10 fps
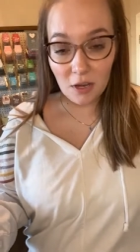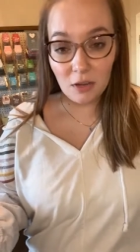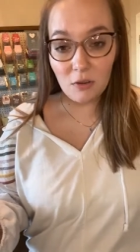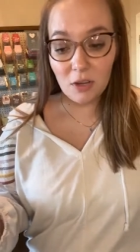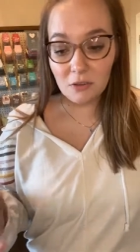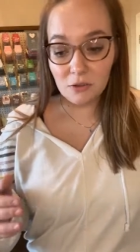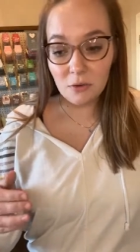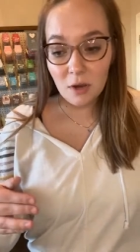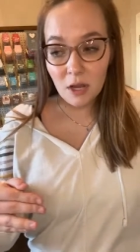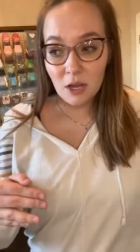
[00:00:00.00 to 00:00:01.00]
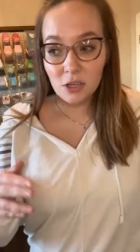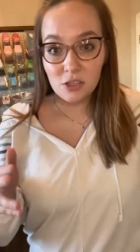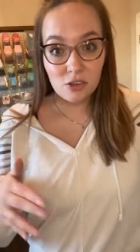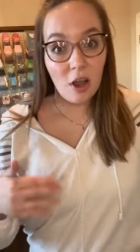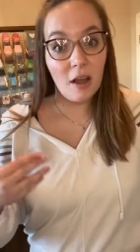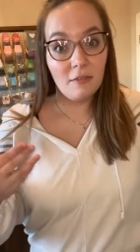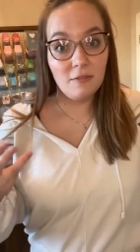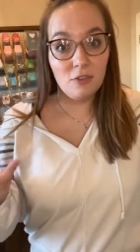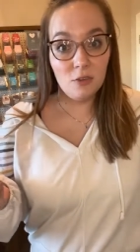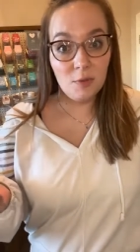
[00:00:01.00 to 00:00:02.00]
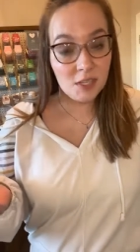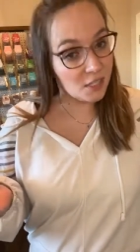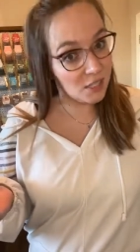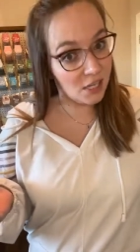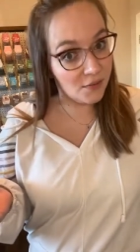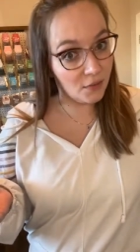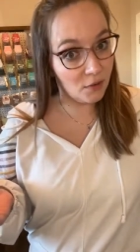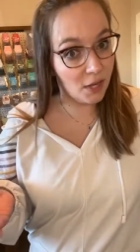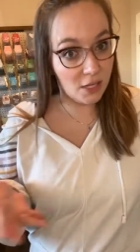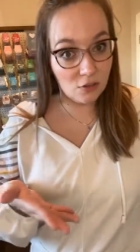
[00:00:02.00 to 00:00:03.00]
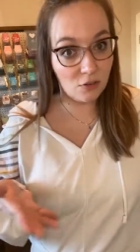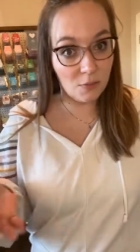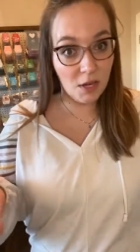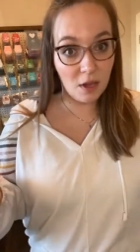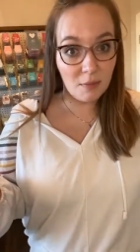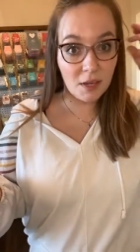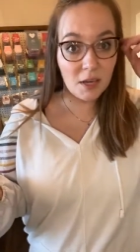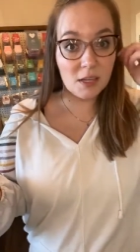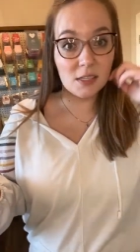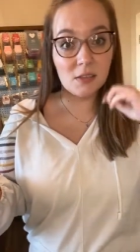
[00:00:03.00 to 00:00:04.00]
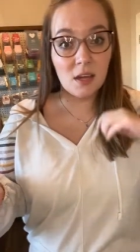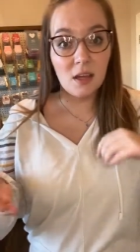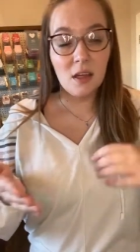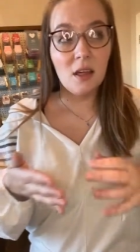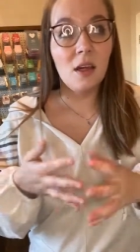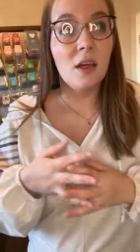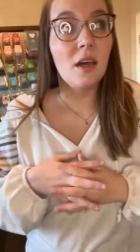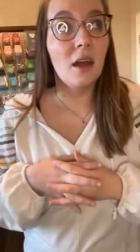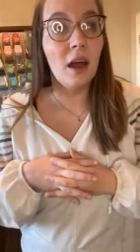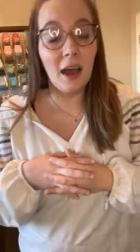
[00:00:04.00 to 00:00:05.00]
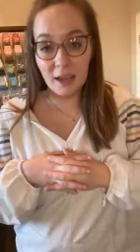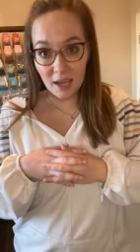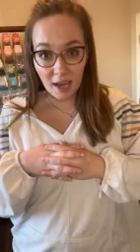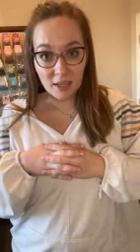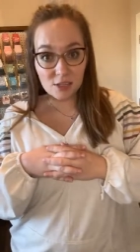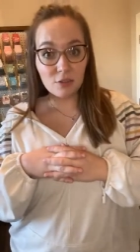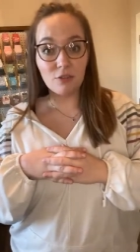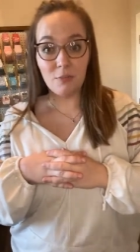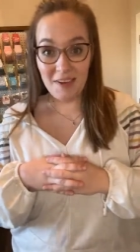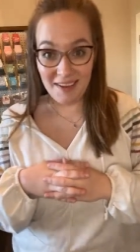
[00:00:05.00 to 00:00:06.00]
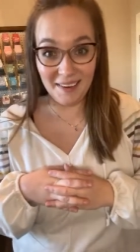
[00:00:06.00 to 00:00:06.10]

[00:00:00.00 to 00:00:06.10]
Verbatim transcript: And you need to strive to be successful at social media because I hate social media.